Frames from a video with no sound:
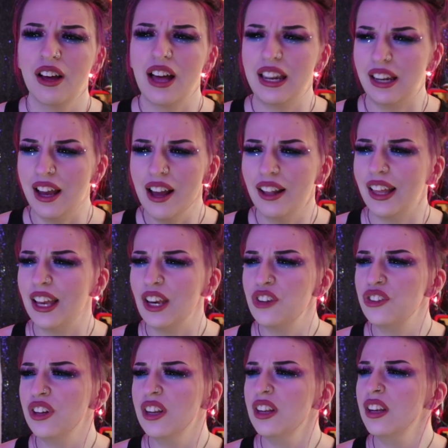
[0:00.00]

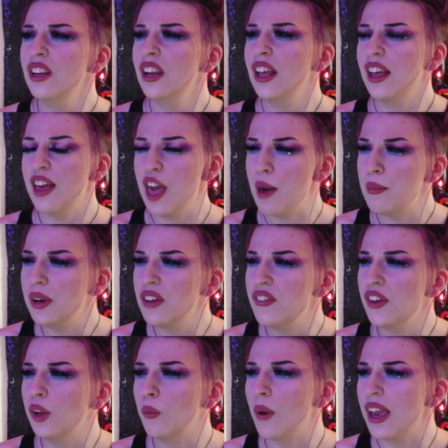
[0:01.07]
Annihilation,
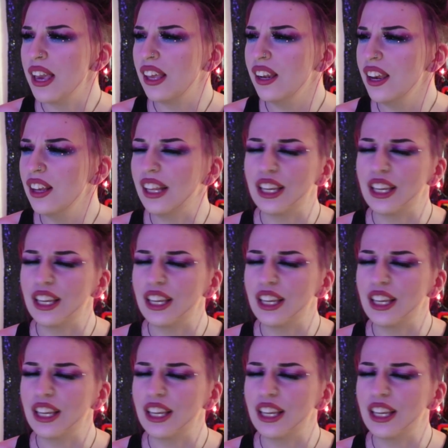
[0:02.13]
Amityville Awakening, like